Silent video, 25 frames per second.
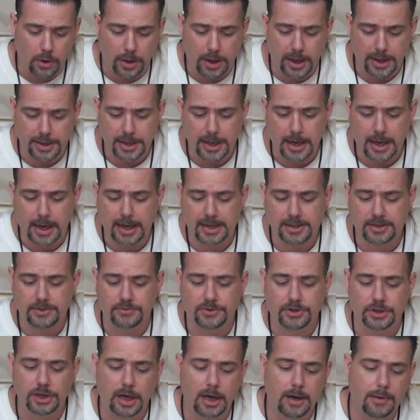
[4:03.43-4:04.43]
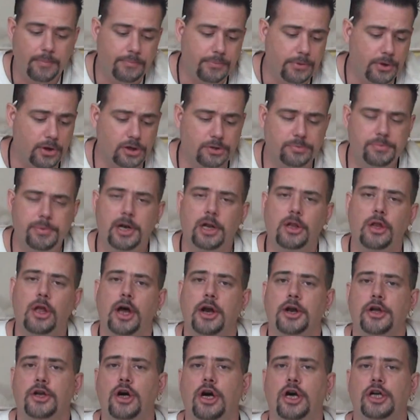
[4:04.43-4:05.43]
in the eyes of some, there's been a
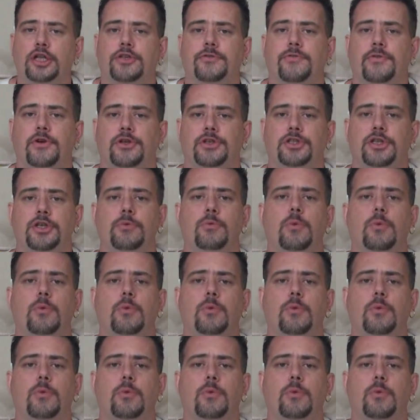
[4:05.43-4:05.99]
lot of controversy.